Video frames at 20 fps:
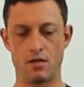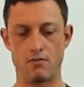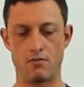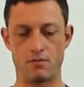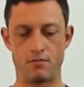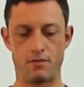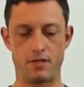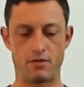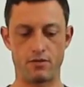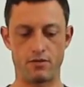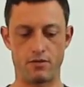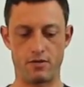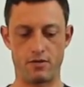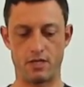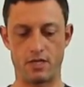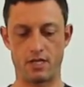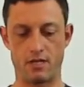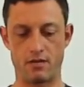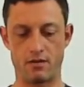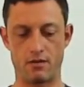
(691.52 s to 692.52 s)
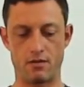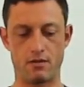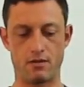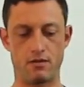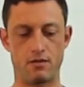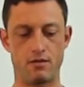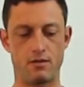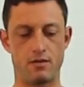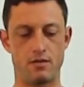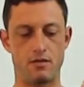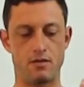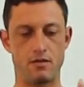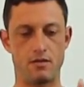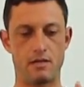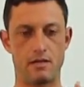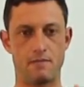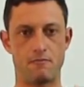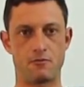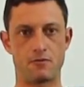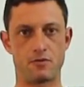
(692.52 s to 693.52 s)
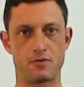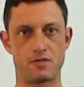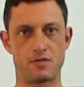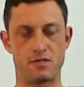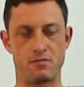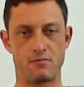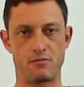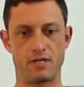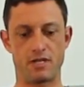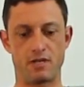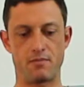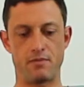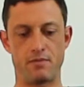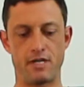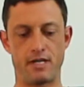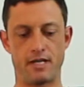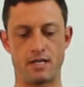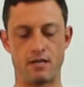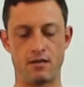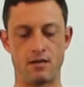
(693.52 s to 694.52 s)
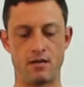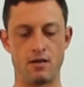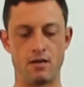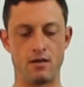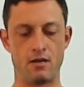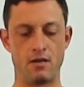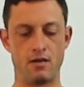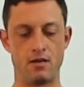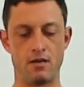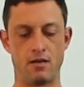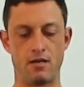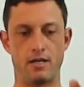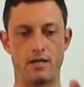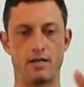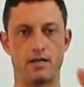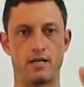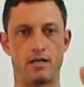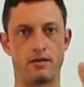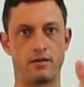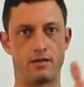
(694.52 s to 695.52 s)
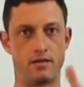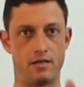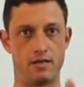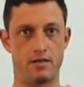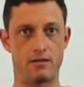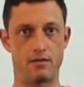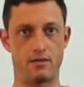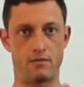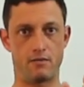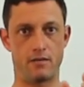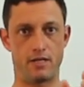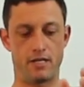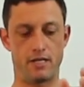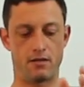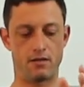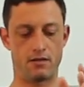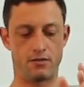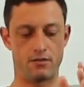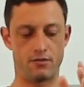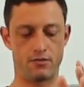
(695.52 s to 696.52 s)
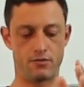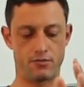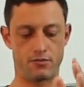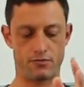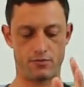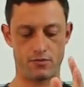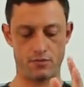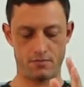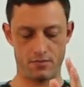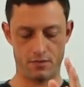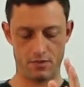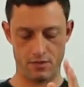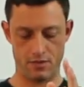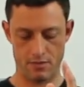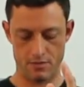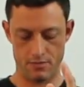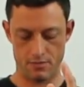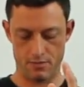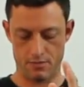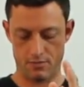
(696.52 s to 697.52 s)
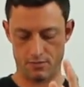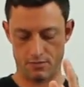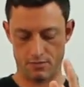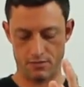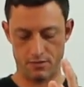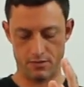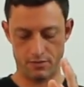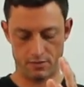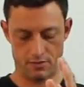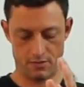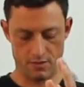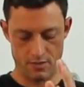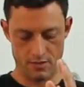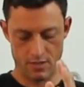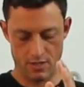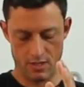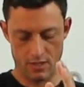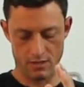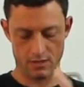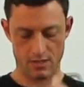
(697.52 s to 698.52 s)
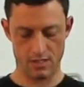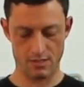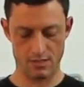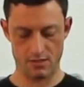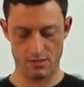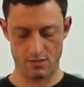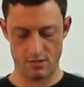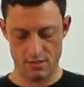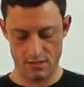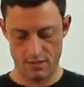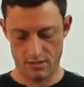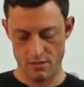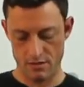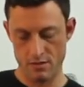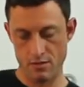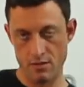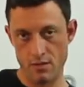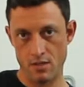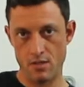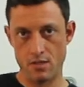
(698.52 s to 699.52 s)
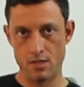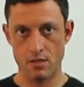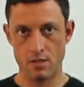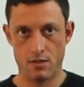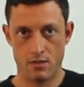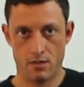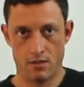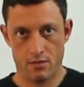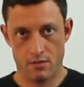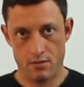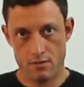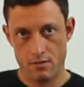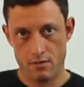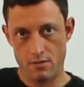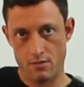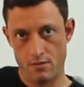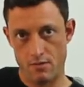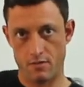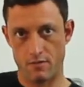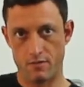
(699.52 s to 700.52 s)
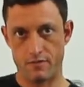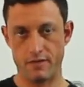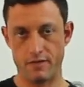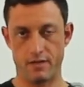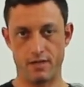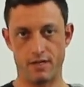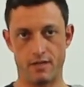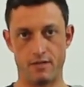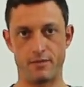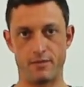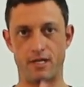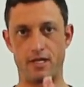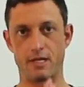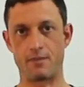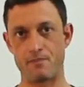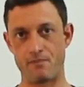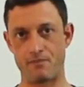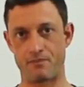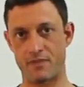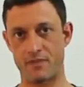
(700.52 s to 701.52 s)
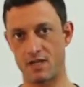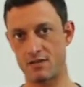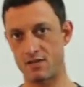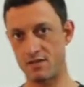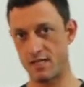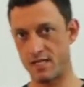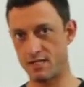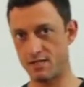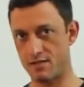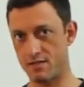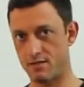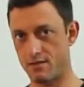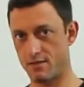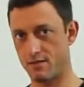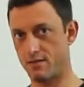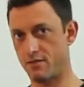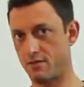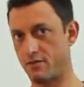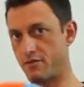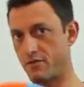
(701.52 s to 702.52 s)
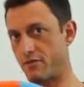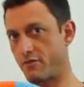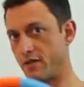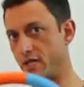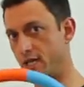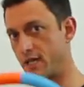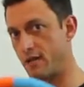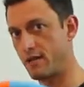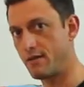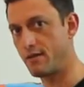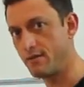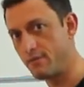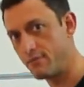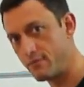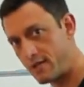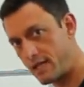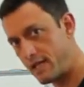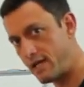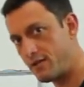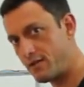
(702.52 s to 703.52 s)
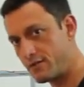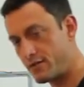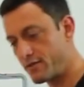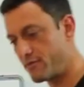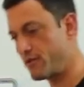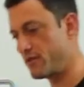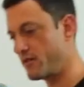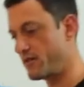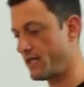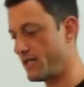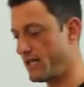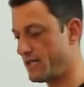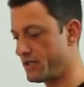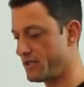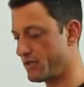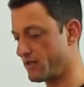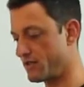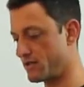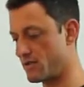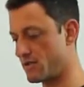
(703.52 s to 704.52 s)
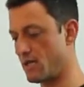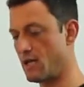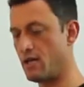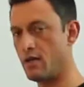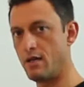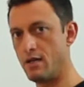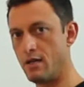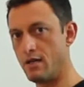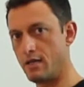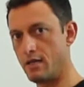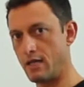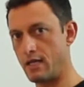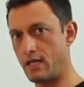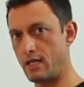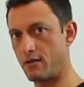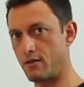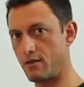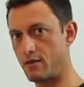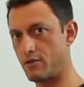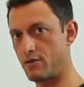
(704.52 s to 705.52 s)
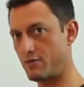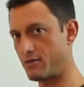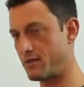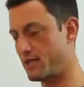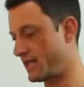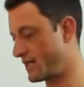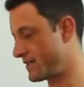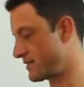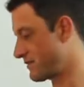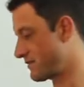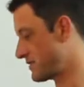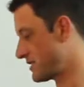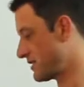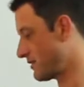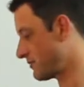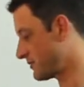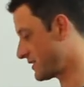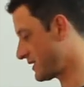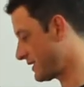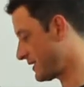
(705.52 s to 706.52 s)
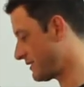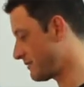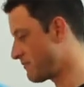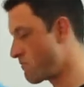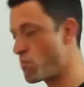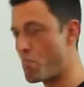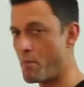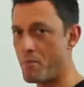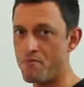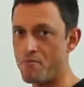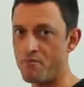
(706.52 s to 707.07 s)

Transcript: we'll be turning upwards to bring it back, and our weight drops onto this side of our belly. So that's the three counter rotations in the context of Sil Lim Tau.